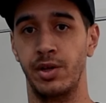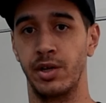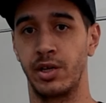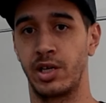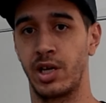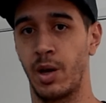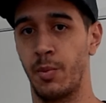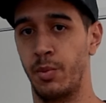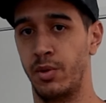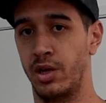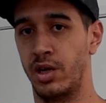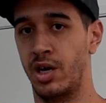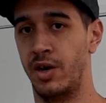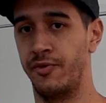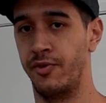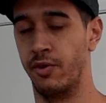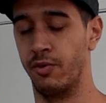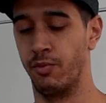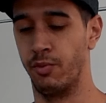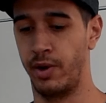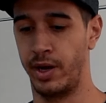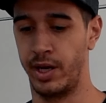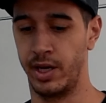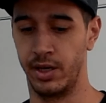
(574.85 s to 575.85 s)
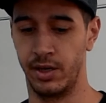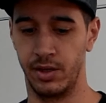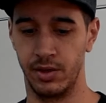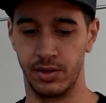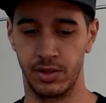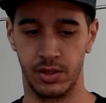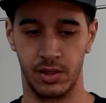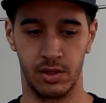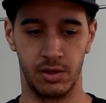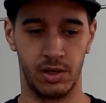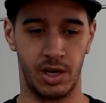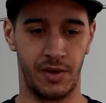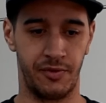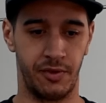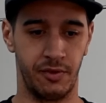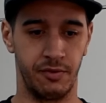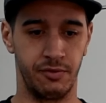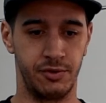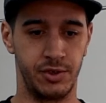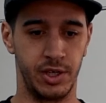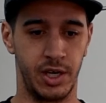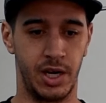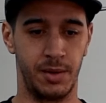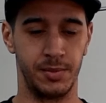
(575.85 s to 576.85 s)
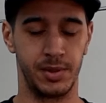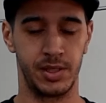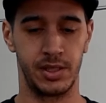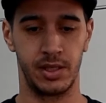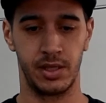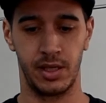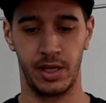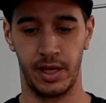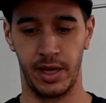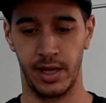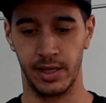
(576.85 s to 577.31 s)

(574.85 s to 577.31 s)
you're coming off of rails or off of jumps,